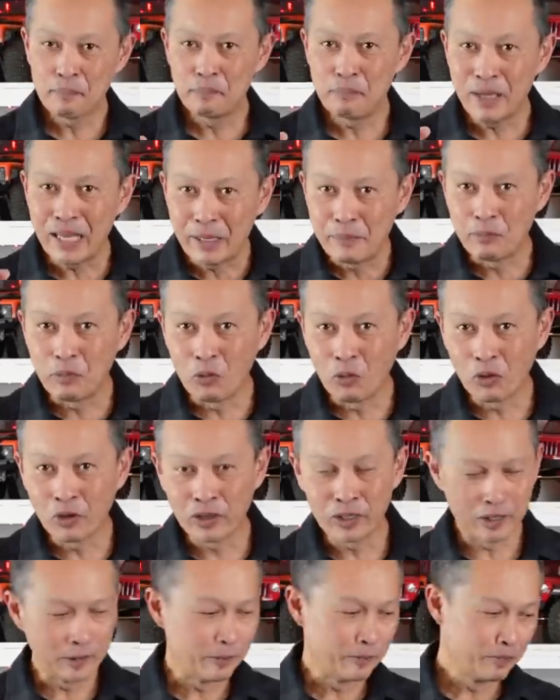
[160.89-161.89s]
Big
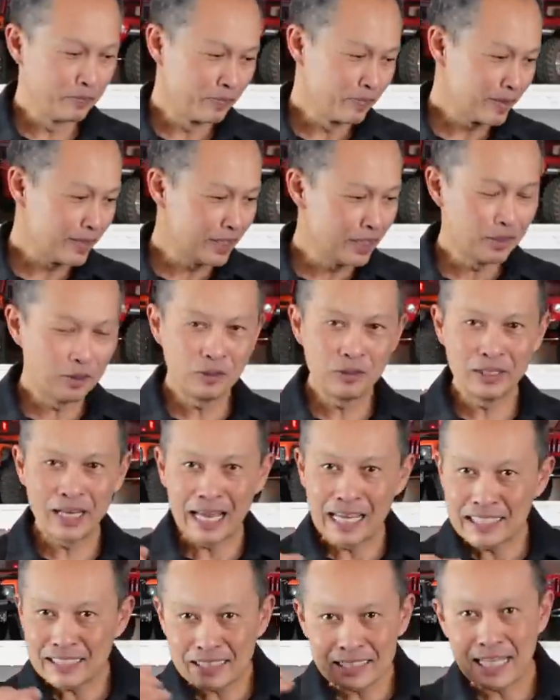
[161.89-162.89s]
bore, you know,
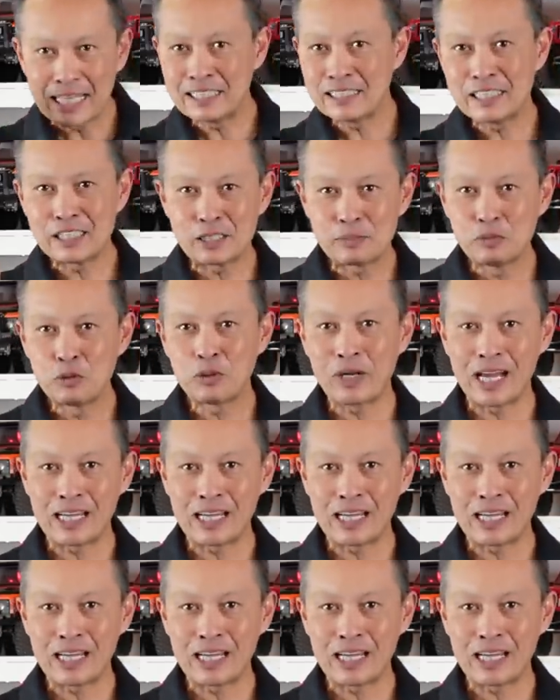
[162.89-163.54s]
nice and smooth